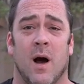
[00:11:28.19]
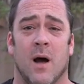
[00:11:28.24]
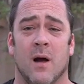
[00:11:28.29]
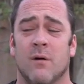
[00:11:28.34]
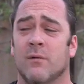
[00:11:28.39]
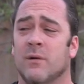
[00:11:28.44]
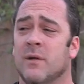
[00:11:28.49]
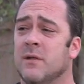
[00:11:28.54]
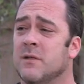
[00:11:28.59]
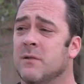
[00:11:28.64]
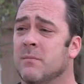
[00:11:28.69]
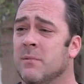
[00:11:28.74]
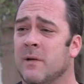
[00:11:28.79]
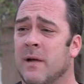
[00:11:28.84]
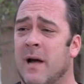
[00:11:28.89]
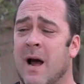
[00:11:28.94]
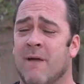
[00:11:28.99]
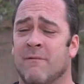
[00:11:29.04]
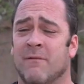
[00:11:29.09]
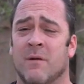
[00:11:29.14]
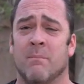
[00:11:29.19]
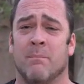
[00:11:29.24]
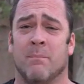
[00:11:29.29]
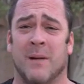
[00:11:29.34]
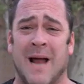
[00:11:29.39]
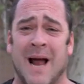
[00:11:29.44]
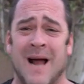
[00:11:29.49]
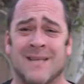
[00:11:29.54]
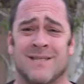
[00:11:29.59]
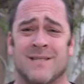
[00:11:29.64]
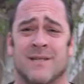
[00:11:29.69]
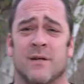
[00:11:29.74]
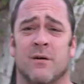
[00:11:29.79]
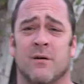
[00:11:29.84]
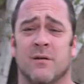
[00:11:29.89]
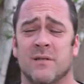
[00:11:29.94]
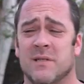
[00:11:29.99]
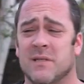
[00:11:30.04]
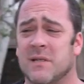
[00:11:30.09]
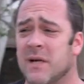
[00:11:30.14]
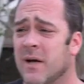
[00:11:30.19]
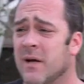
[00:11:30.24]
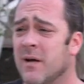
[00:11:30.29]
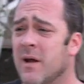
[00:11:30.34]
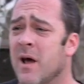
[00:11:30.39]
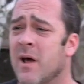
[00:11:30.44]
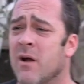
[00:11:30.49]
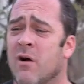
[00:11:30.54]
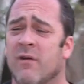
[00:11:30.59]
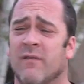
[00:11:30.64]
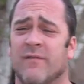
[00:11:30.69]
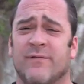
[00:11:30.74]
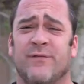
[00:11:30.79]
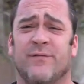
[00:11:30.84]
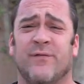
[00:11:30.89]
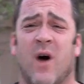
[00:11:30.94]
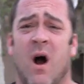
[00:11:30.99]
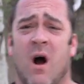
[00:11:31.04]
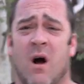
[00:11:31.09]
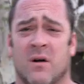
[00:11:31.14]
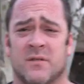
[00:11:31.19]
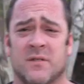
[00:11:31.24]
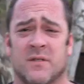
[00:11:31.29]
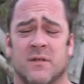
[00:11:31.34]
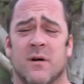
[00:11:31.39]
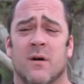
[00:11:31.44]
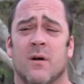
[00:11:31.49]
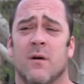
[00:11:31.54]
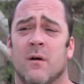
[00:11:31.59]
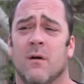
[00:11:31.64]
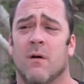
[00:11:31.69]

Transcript: I don't need to have that blasted on CNN, on Fox,